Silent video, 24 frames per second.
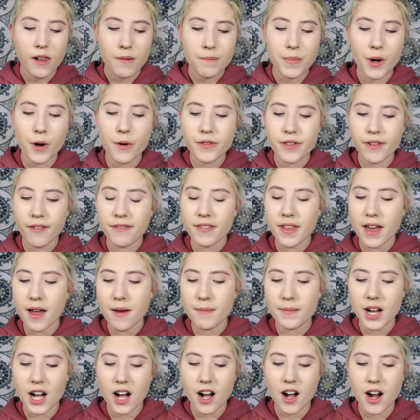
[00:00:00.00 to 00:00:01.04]
Both of
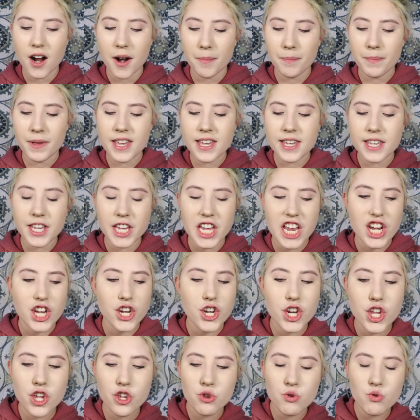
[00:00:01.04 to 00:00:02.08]
them are pinky
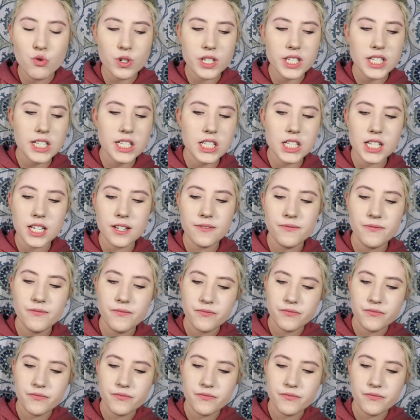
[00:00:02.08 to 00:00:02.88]
nudes.